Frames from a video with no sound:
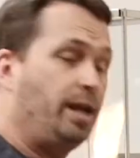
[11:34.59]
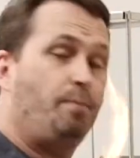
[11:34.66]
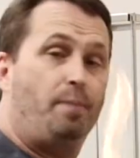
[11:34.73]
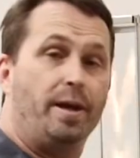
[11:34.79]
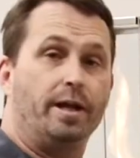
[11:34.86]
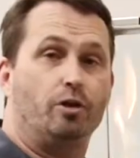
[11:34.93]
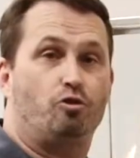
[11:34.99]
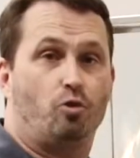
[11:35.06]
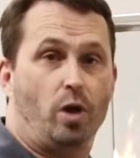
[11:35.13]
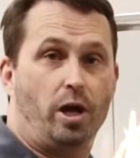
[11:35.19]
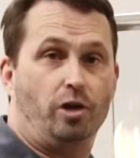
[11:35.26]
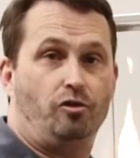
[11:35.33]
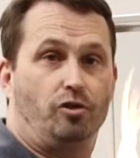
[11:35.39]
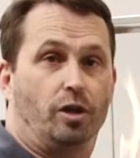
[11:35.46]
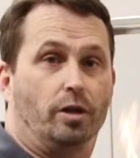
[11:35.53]

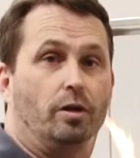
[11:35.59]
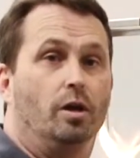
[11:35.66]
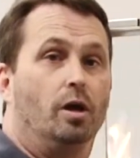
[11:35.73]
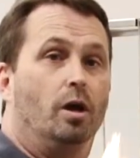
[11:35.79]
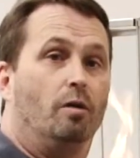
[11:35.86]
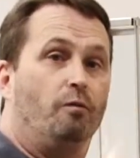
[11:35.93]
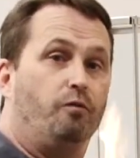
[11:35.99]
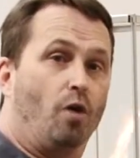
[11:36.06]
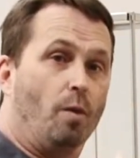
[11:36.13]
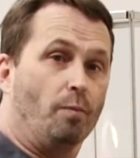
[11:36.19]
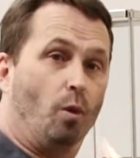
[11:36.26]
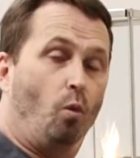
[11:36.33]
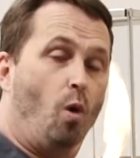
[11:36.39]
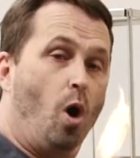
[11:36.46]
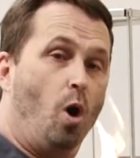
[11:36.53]
penetration from the
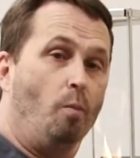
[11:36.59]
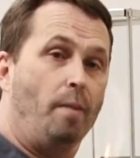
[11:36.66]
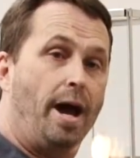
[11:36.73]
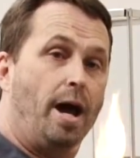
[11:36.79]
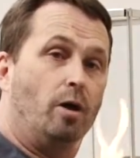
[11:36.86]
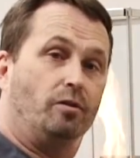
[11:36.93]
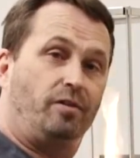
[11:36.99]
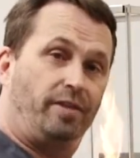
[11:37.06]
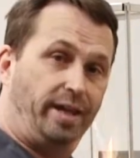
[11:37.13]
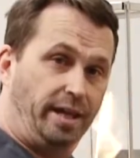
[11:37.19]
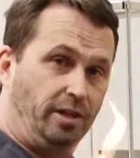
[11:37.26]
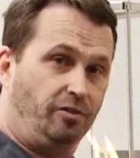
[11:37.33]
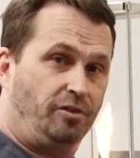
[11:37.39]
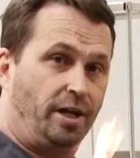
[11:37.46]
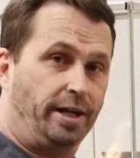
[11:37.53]
wall mount to the
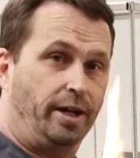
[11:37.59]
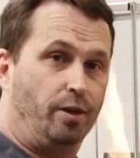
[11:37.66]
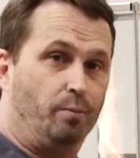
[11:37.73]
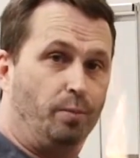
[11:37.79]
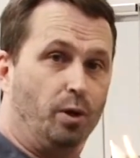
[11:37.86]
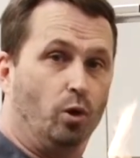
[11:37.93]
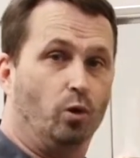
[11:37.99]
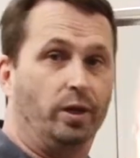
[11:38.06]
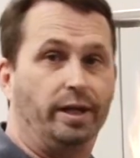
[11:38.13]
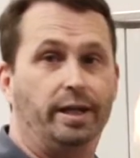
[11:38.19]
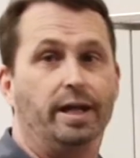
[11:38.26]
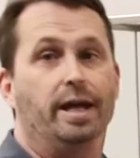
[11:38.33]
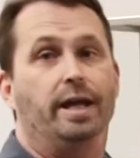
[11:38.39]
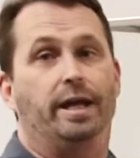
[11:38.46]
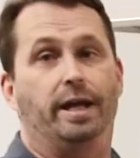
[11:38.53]
inside of the building
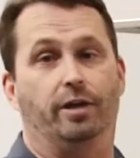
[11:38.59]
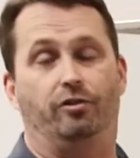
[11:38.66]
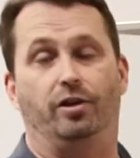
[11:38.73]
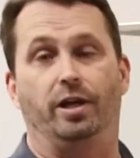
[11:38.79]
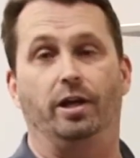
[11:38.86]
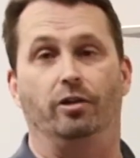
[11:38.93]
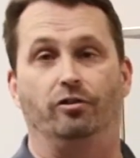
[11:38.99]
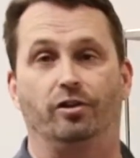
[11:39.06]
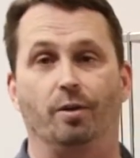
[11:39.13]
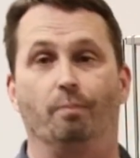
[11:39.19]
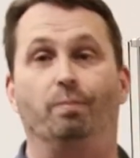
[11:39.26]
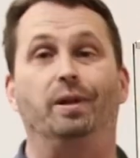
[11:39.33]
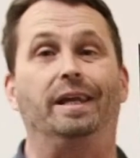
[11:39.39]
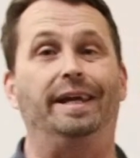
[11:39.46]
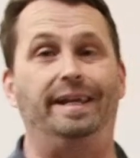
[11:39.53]
is
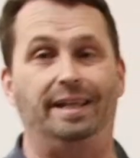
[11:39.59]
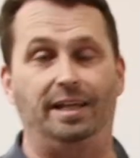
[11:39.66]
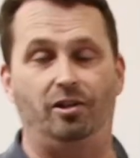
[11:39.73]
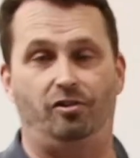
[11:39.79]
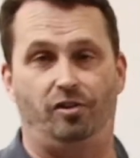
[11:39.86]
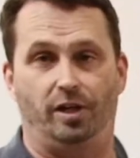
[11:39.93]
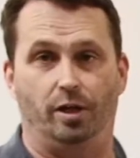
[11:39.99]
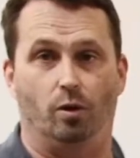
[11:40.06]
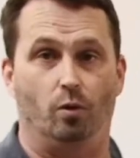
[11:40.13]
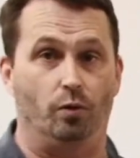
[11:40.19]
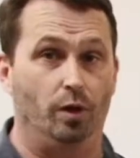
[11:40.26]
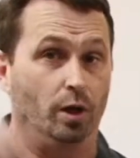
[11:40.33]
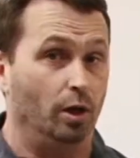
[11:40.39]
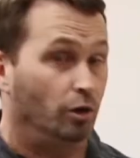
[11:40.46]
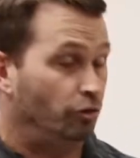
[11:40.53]
completely sealed.
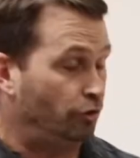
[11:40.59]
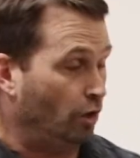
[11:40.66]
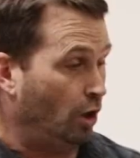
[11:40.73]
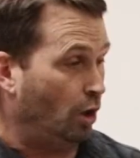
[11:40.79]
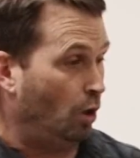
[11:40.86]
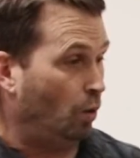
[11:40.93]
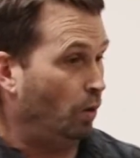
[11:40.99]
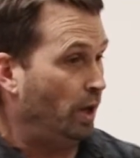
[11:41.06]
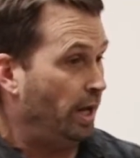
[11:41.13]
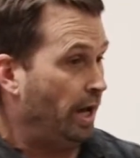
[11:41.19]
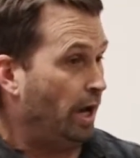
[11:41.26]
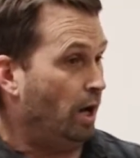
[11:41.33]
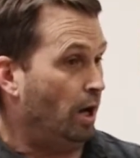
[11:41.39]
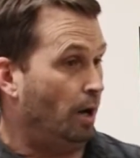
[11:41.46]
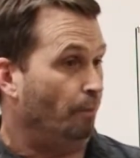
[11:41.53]
So,
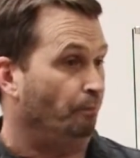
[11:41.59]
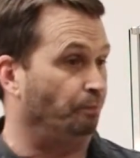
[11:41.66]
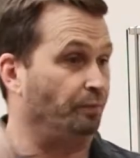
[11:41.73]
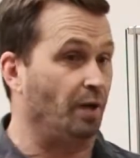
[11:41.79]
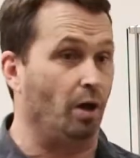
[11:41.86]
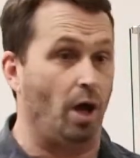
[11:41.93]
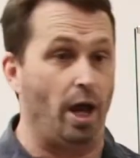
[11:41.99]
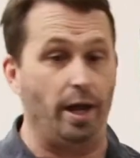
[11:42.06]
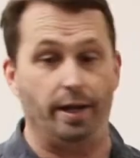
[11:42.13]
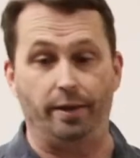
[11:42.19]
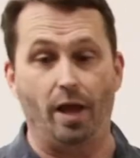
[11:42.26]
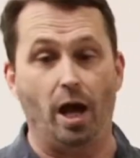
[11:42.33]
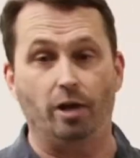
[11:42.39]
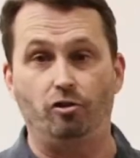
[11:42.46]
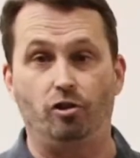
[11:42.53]
and
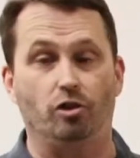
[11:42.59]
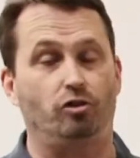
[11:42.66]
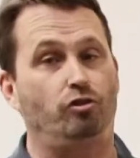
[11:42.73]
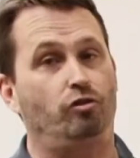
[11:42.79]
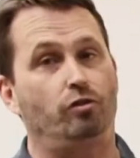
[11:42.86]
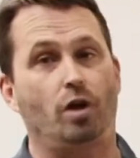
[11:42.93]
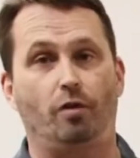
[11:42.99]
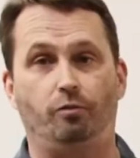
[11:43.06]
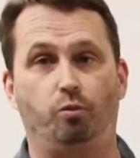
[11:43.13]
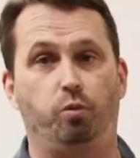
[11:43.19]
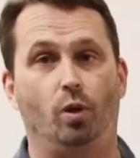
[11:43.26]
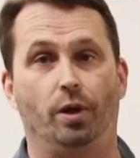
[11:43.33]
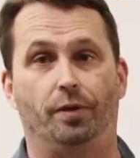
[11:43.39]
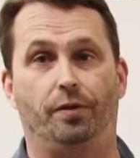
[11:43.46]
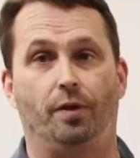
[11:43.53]
not just stuffed
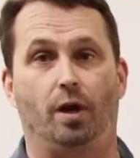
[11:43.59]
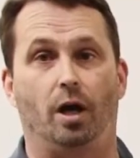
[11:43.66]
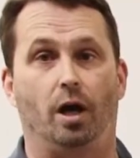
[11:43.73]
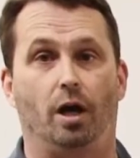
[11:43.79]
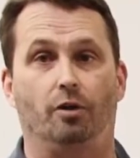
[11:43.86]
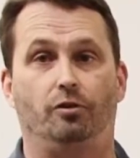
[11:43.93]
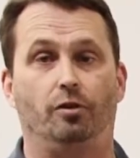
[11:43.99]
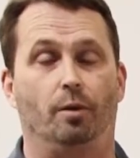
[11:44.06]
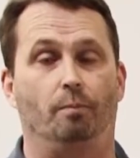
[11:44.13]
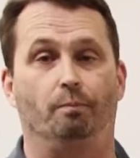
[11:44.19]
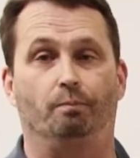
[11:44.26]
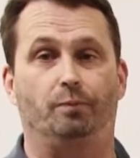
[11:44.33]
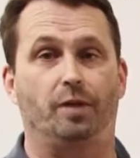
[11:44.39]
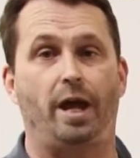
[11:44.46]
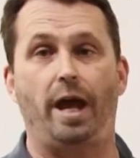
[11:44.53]
with some
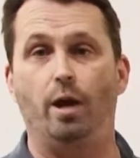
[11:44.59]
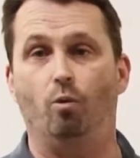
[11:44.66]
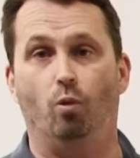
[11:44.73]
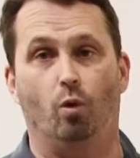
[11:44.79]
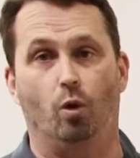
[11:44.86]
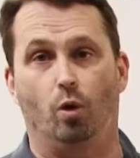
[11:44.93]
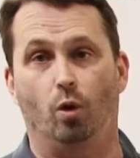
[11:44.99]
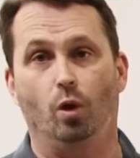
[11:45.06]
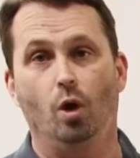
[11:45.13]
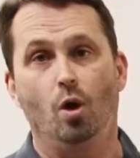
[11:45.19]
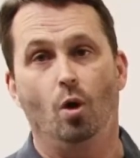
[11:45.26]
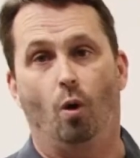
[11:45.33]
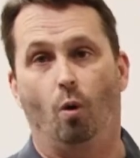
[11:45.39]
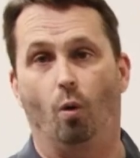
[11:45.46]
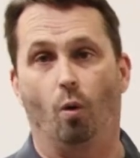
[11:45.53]
K-wool
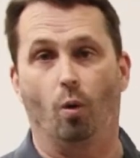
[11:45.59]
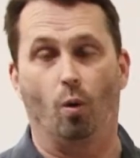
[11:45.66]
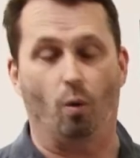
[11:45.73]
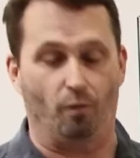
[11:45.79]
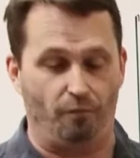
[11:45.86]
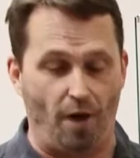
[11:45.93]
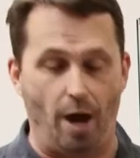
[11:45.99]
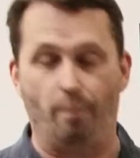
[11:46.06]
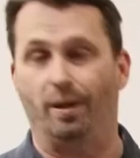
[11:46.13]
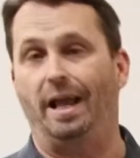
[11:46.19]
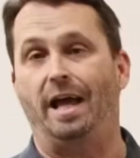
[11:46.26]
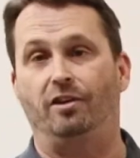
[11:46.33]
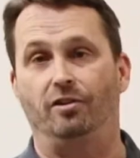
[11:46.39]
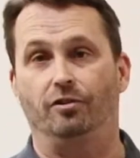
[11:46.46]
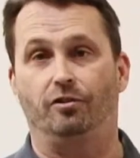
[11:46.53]
or
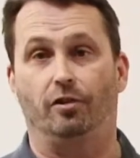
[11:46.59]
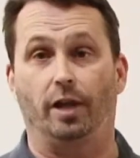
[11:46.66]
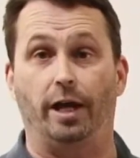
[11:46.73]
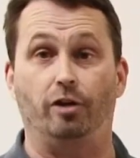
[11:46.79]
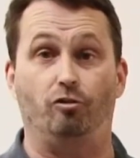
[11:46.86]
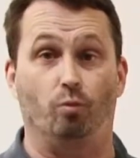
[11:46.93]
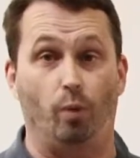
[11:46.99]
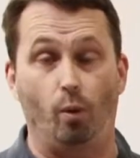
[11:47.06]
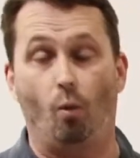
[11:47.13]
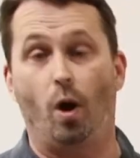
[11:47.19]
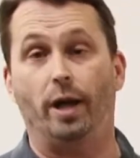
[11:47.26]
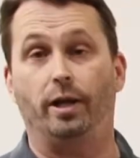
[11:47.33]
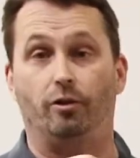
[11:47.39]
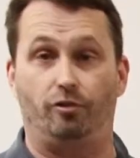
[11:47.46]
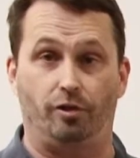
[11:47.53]
fiberglass insulation. We
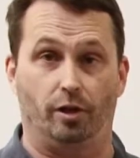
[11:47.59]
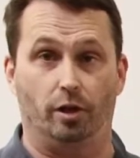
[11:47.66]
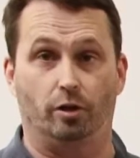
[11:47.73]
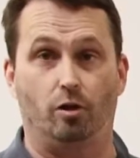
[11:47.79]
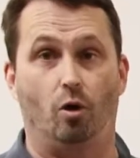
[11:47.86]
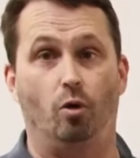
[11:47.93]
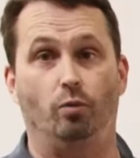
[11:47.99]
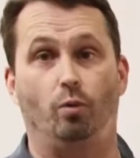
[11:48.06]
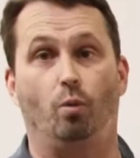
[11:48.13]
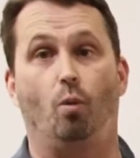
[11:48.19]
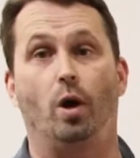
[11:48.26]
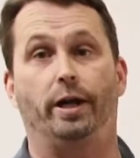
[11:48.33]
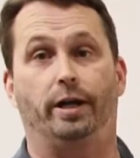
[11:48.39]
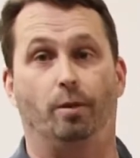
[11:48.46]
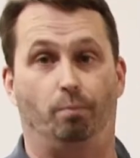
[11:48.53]
want it silicone, we
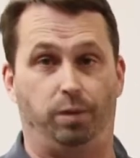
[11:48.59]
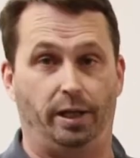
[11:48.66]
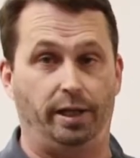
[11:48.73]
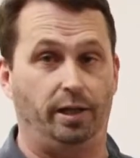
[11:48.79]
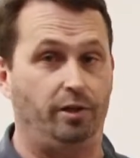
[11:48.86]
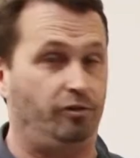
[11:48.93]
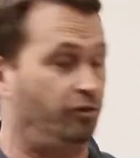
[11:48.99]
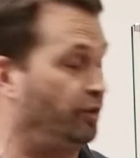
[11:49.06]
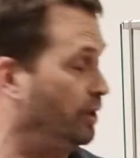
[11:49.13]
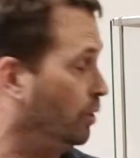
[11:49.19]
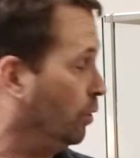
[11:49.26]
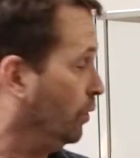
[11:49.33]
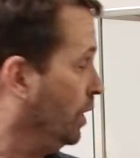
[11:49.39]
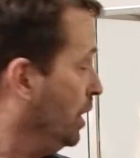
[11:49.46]
want it completely sealed.